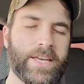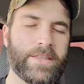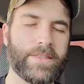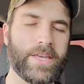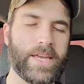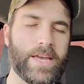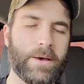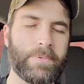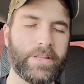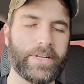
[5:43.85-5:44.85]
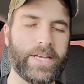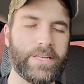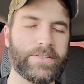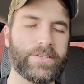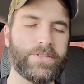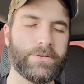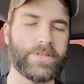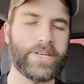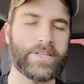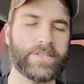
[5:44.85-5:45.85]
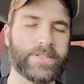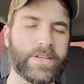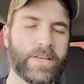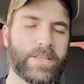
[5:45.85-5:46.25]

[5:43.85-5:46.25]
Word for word: the ability to do this.